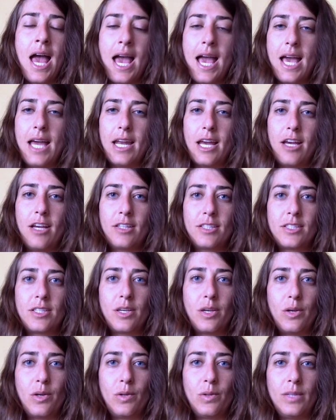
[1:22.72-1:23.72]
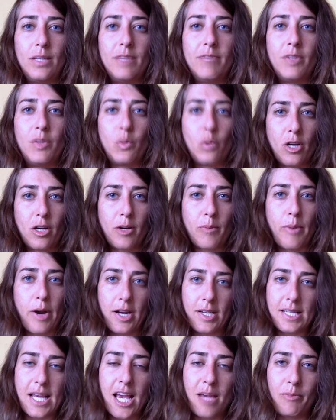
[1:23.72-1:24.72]
And I also live and work
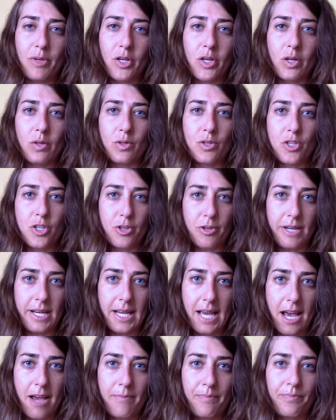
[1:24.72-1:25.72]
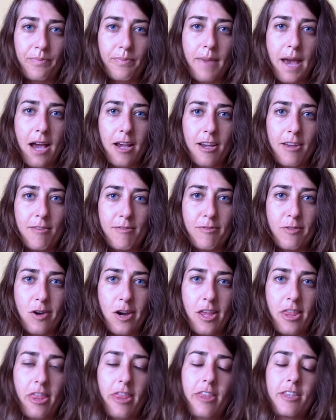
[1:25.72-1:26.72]
part-time in Costa Rica, back and
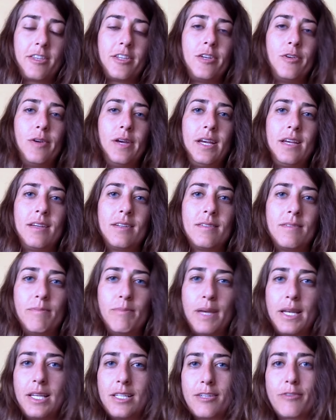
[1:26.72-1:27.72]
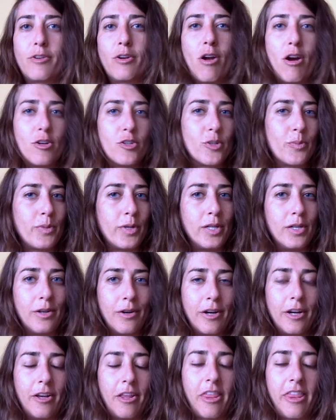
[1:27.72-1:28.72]
forth, doing many different
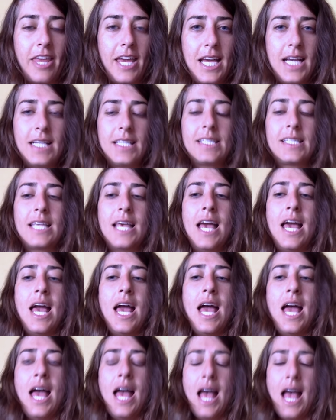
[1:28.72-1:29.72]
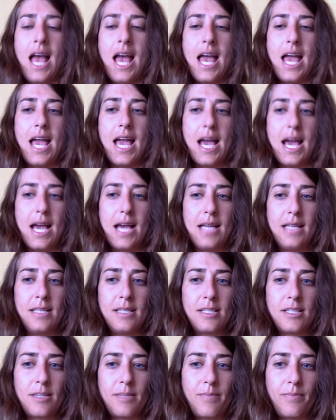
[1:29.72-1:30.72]
entrepreneurial things.
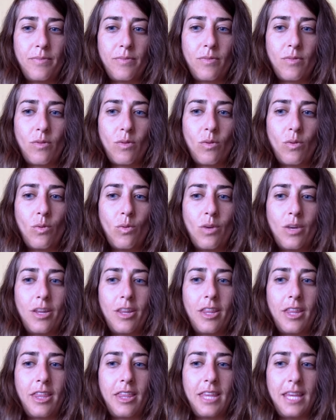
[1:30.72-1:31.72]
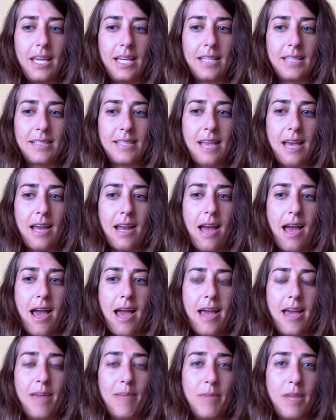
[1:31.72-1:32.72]
And one of the things that
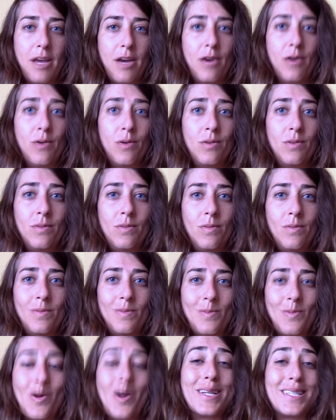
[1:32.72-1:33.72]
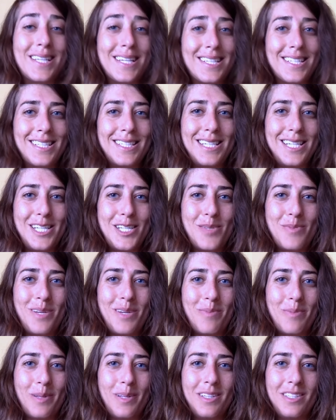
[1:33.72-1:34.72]
I am now wanting to teach
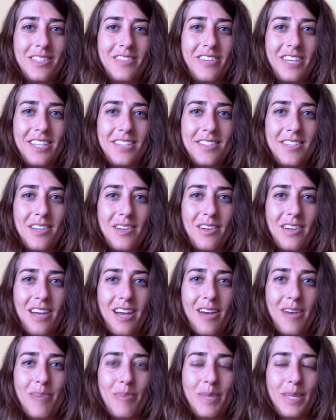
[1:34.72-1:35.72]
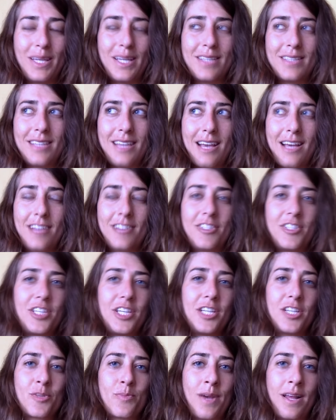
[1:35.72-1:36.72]
people is face yoga, because it has
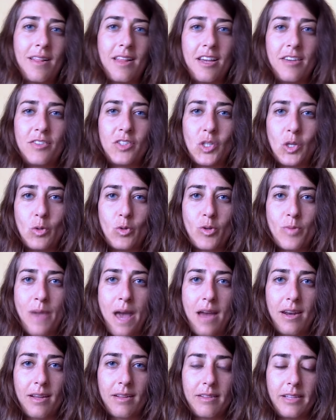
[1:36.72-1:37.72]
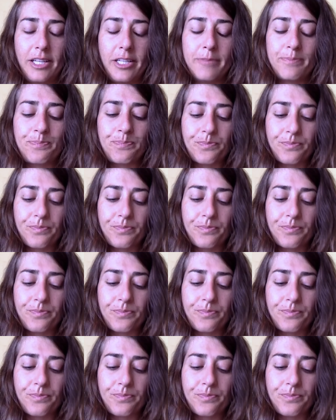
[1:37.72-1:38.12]
changed my life so dramatically.